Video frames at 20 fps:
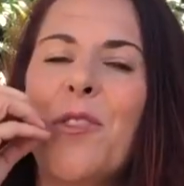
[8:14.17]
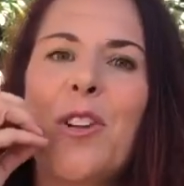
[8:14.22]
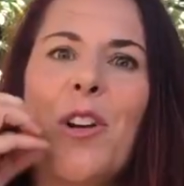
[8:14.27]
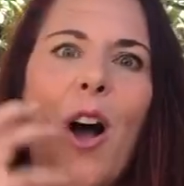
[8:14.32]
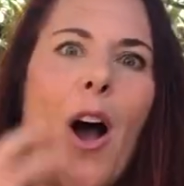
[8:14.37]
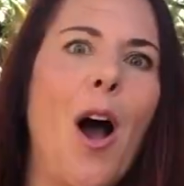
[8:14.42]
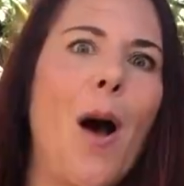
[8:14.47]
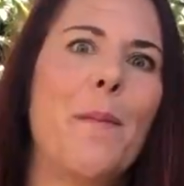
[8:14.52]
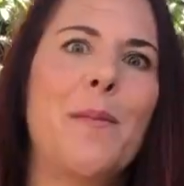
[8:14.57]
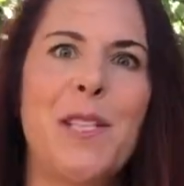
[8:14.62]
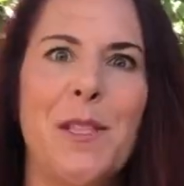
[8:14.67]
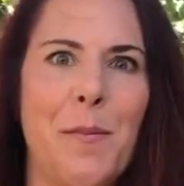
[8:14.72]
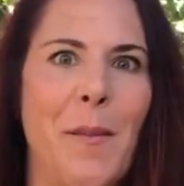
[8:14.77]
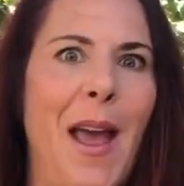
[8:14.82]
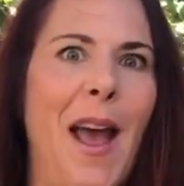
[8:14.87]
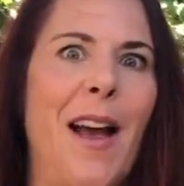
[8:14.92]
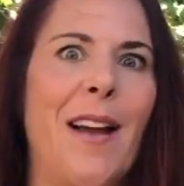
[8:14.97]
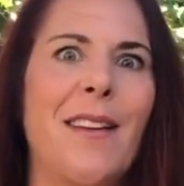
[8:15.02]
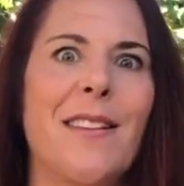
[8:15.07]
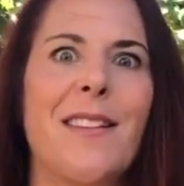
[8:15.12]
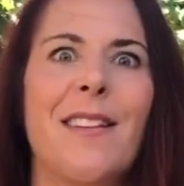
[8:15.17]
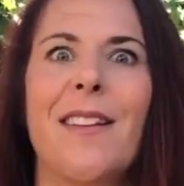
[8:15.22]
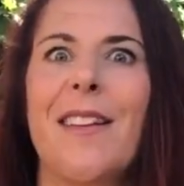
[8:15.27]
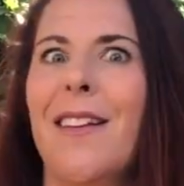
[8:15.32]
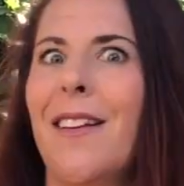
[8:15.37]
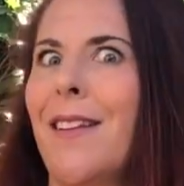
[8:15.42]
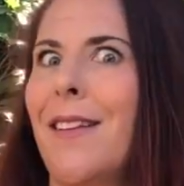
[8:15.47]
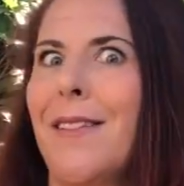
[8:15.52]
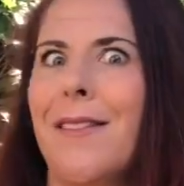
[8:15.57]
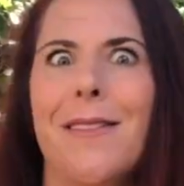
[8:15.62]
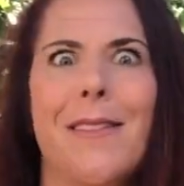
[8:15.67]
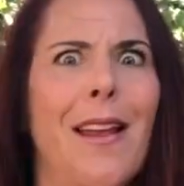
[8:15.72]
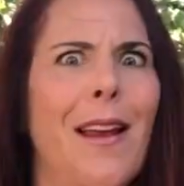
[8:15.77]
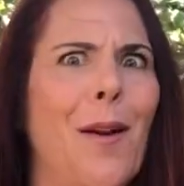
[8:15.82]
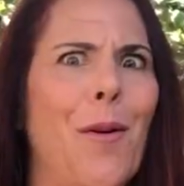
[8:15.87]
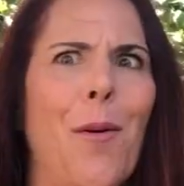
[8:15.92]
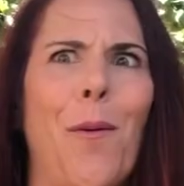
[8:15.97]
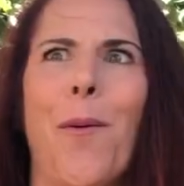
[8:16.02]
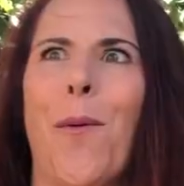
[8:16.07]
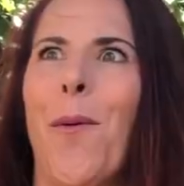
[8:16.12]
gobsmacked. Just like,
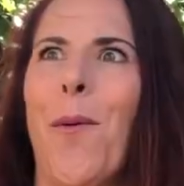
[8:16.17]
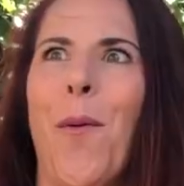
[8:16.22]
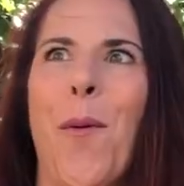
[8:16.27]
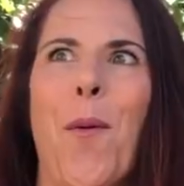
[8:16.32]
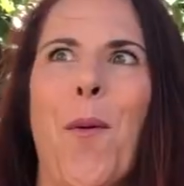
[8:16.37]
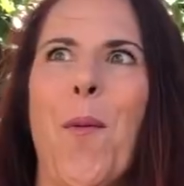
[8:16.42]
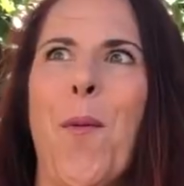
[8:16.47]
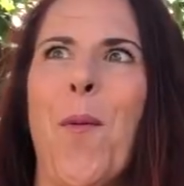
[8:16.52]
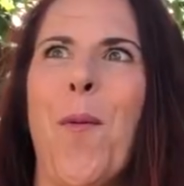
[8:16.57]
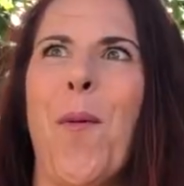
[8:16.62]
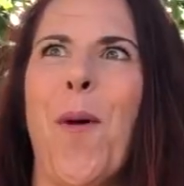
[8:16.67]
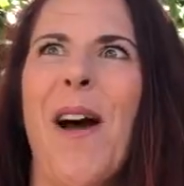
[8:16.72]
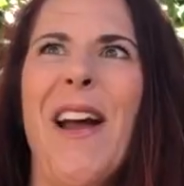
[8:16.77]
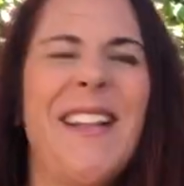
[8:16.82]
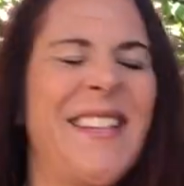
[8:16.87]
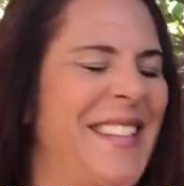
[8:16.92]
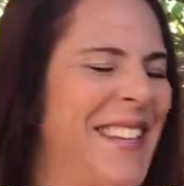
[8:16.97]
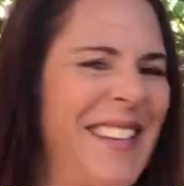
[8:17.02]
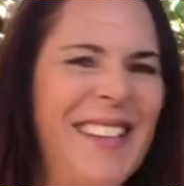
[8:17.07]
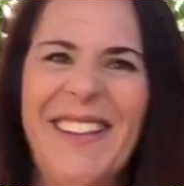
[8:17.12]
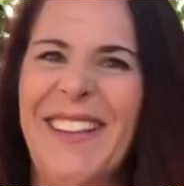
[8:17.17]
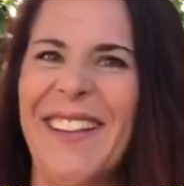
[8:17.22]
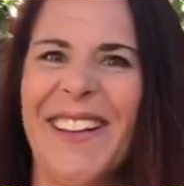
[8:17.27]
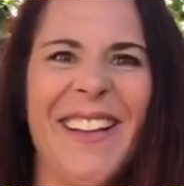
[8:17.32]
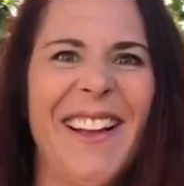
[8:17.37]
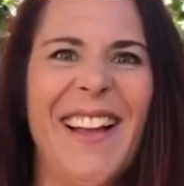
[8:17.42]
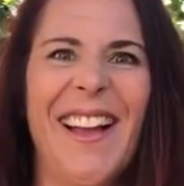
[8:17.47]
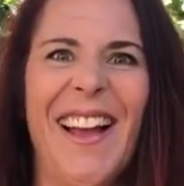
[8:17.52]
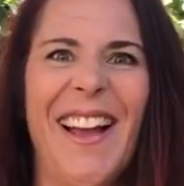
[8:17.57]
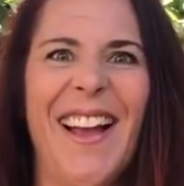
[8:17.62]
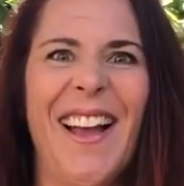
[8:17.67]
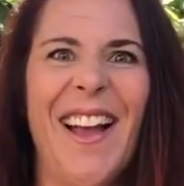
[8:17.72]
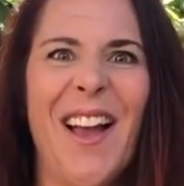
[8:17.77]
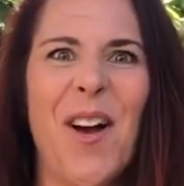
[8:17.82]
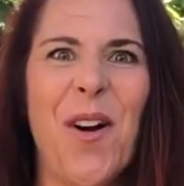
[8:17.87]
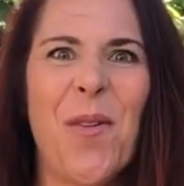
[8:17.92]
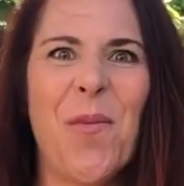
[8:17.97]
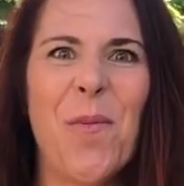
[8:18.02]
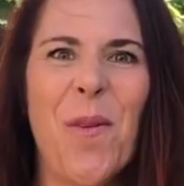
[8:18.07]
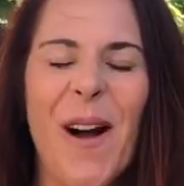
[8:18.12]
what?
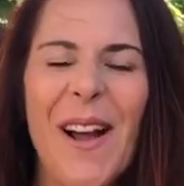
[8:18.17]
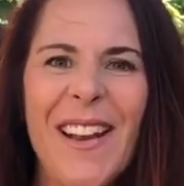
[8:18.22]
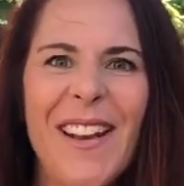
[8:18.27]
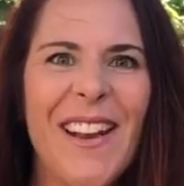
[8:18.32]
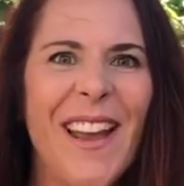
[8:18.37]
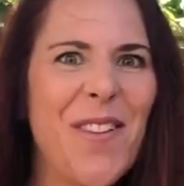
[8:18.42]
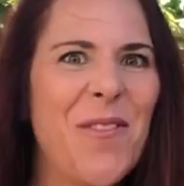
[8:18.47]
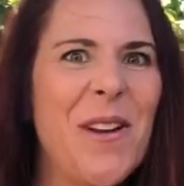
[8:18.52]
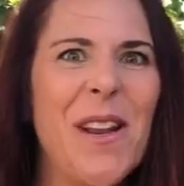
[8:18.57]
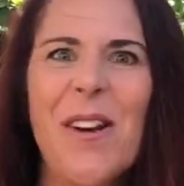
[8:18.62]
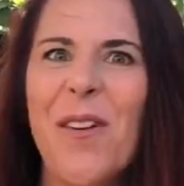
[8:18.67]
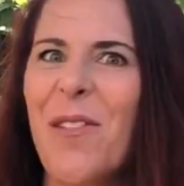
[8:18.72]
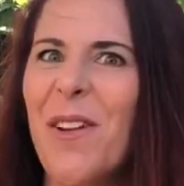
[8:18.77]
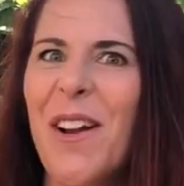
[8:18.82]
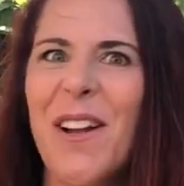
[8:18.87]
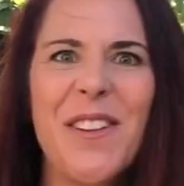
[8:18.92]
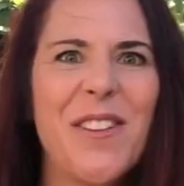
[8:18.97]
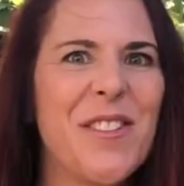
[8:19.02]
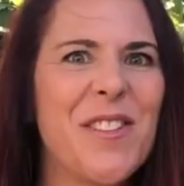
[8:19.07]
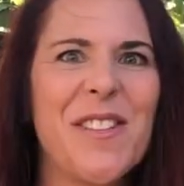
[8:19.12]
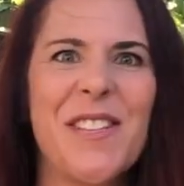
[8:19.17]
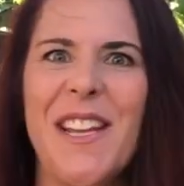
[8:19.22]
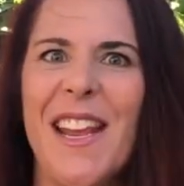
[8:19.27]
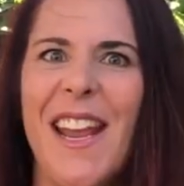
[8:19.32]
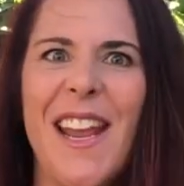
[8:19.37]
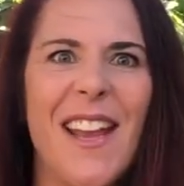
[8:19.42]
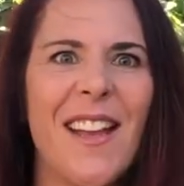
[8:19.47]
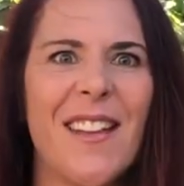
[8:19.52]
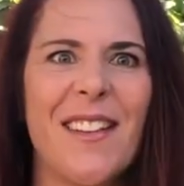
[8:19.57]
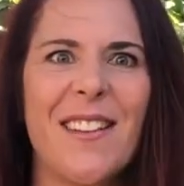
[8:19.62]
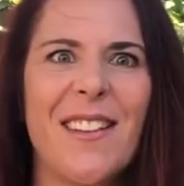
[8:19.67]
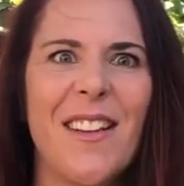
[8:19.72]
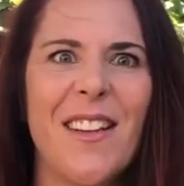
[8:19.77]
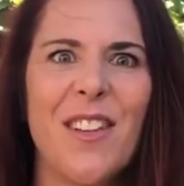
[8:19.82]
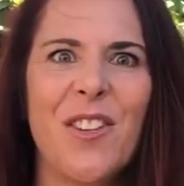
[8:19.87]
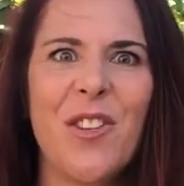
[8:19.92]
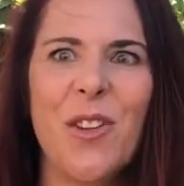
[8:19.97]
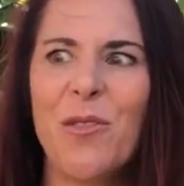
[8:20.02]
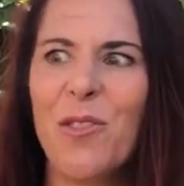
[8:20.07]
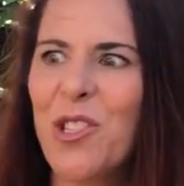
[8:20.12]
What? We don't understand.
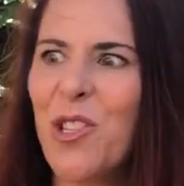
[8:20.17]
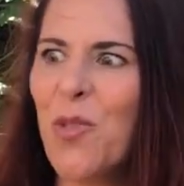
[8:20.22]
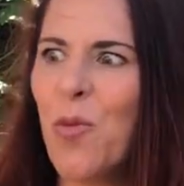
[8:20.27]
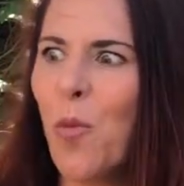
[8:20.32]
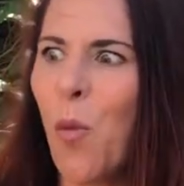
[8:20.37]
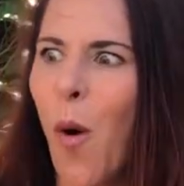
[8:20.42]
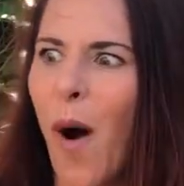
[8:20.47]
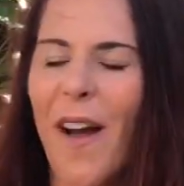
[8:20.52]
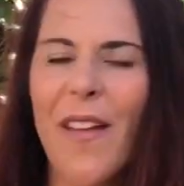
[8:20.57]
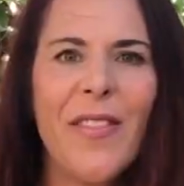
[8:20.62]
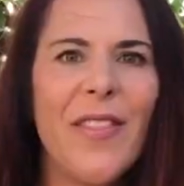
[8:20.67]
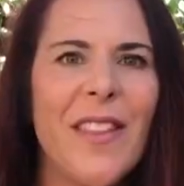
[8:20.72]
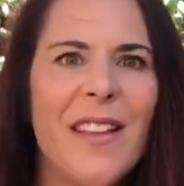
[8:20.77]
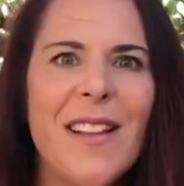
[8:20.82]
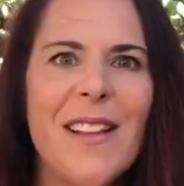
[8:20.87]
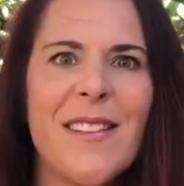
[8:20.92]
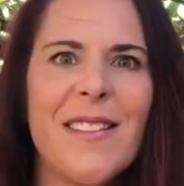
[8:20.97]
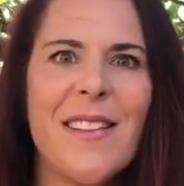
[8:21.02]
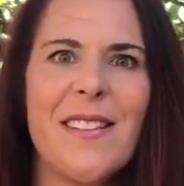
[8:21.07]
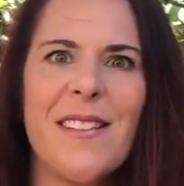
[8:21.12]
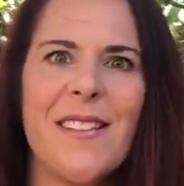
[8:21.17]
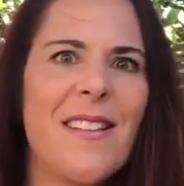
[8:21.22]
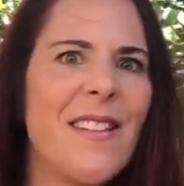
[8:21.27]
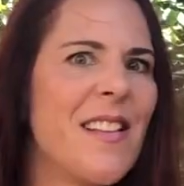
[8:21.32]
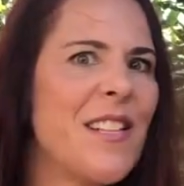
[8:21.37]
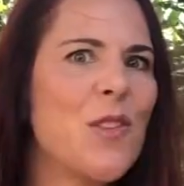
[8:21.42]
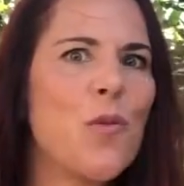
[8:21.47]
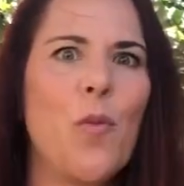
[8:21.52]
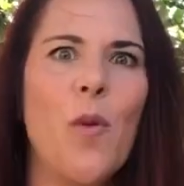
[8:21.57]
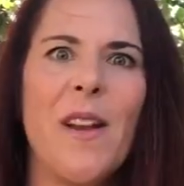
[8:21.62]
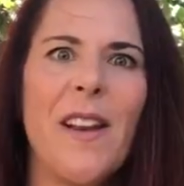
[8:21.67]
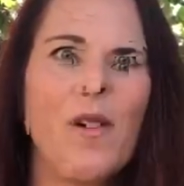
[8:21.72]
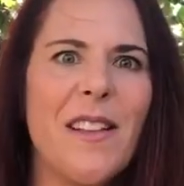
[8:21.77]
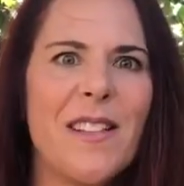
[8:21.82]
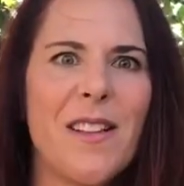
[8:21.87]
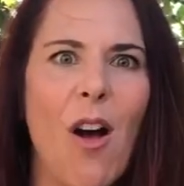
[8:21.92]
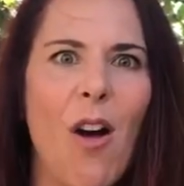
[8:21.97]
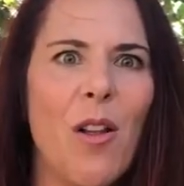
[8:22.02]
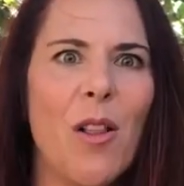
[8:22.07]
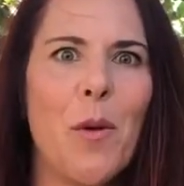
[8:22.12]
Don't you want this? Isn't this what it's
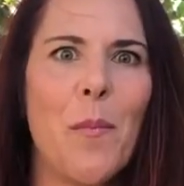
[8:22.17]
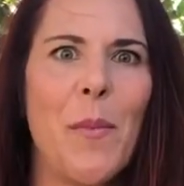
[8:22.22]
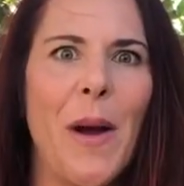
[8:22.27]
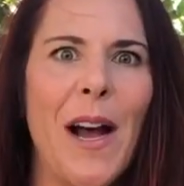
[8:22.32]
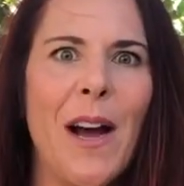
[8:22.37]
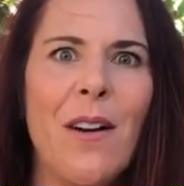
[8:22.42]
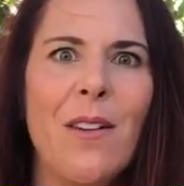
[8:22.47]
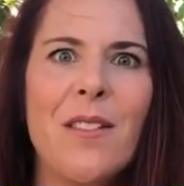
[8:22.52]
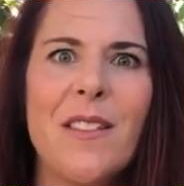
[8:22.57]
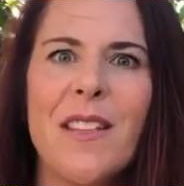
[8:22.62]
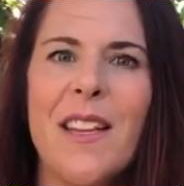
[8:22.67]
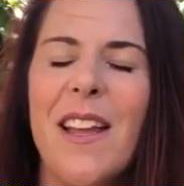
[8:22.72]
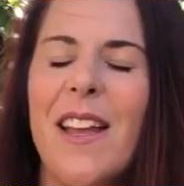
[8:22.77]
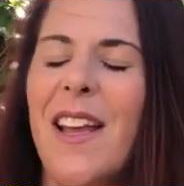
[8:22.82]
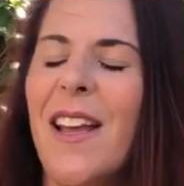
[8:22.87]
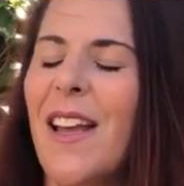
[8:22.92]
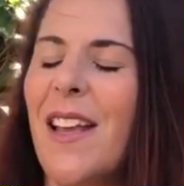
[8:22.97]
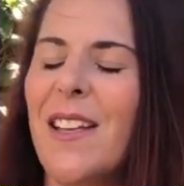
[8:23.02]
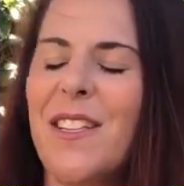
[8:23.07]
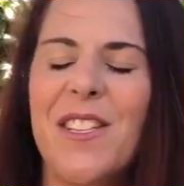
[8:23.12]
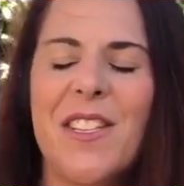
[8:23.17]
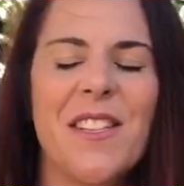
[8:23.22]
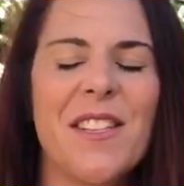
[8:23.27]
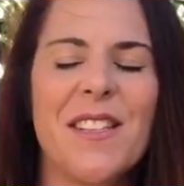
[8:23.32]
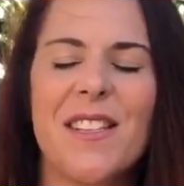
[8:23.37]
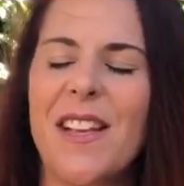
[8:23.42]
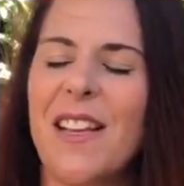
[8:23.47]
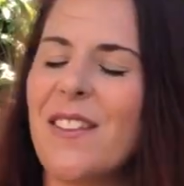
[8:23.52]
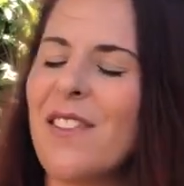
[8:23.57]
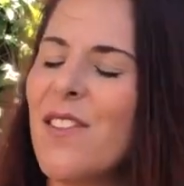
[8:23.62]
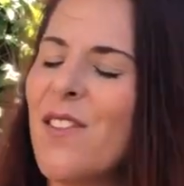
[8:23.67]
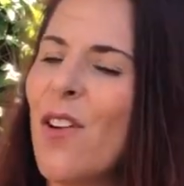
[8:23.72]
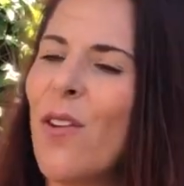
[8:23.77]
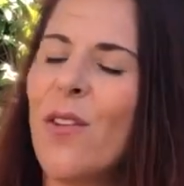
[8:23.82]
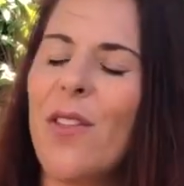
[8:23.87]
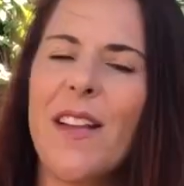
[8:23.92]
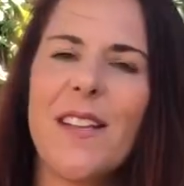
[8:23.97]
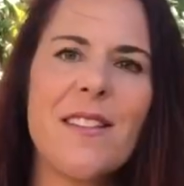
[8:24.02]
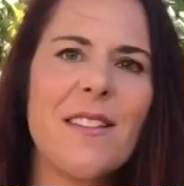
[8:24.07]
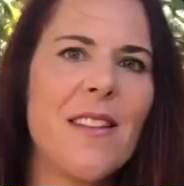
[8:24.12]
all about? And Jesus says, no,
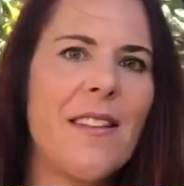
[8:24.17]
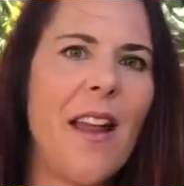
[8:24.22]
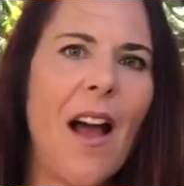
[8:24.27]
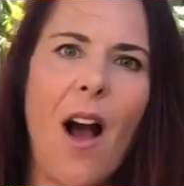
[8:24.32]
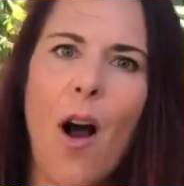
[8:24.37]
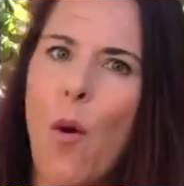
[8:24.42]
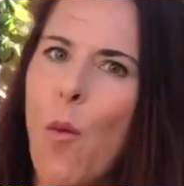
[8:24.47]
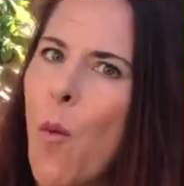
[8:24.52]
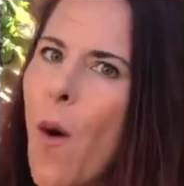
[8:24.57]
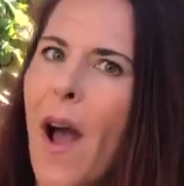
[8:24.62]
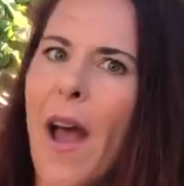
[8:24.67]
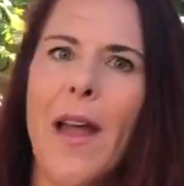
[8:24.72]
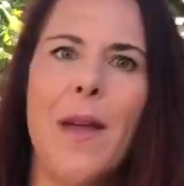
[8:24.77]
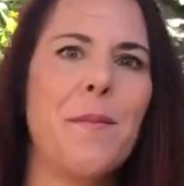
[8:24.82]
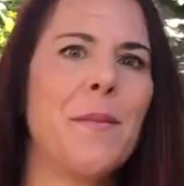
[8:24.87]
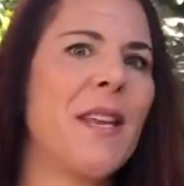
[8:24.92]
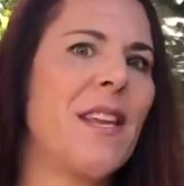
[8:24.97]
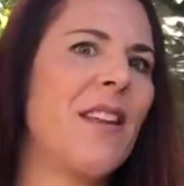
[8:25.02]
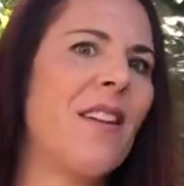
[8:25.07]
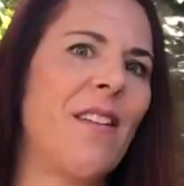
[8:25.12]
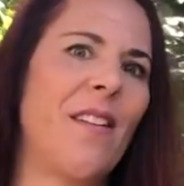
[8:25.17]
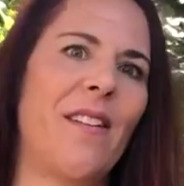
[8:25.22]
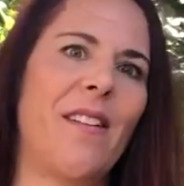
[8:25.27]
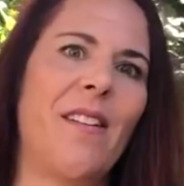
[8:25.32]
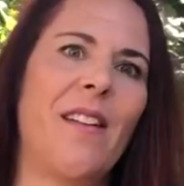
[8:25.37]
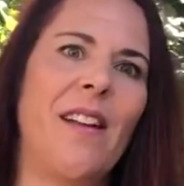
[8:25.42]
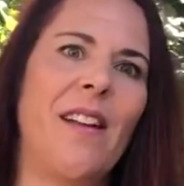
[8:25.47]
that's not why I'm here.